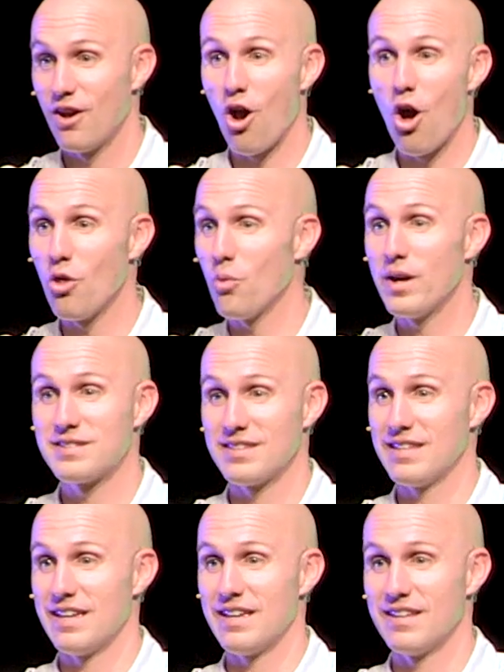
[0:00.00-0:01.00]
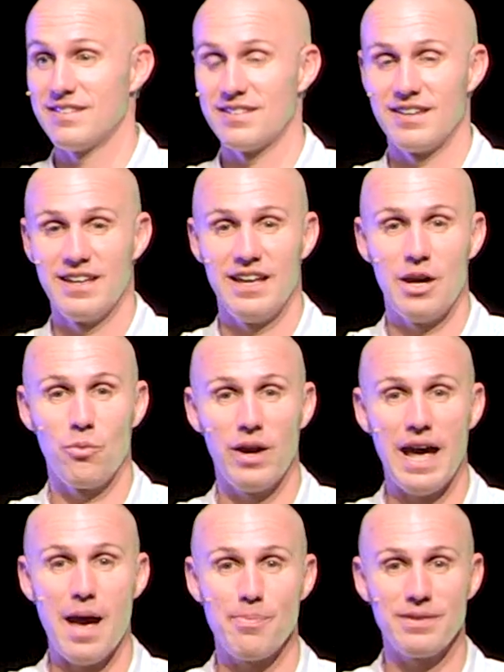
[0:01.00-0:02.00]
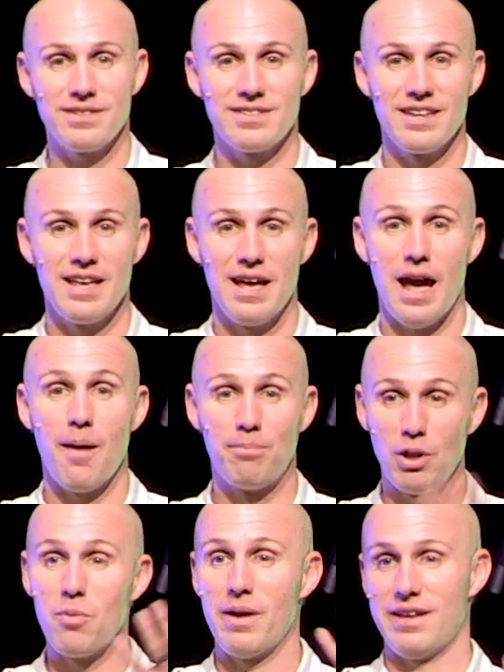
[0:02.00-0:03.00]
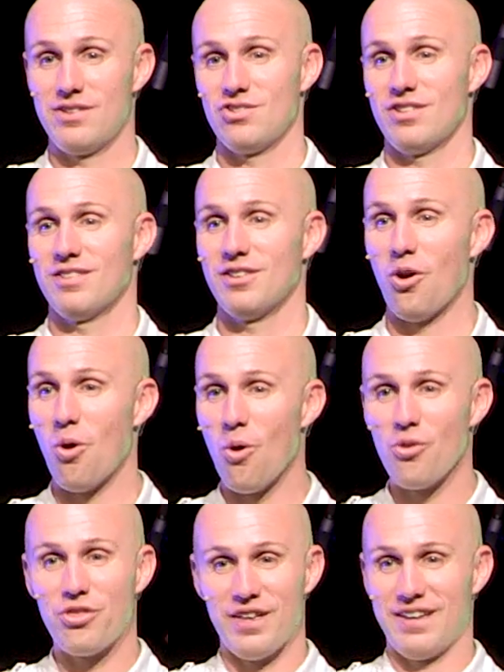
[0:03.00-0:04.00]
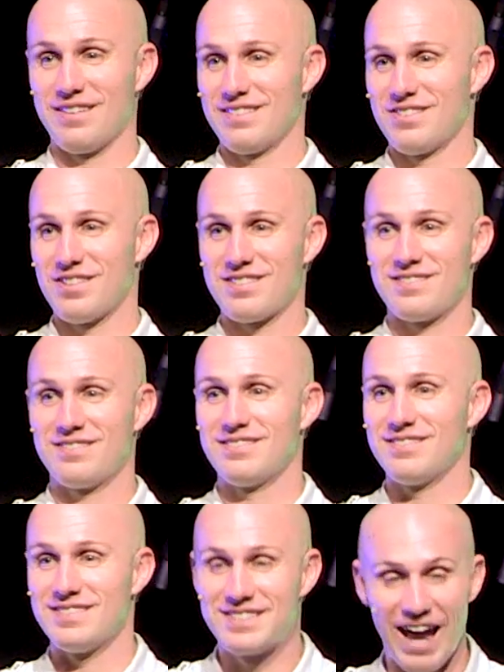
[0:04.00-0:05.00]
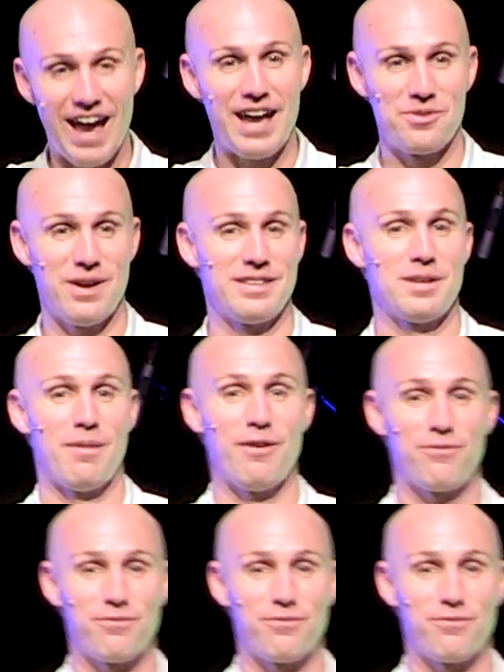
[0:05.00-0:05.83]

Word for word: all the way to the end. And what happens? I blow my engine. The whole thing just died right there. My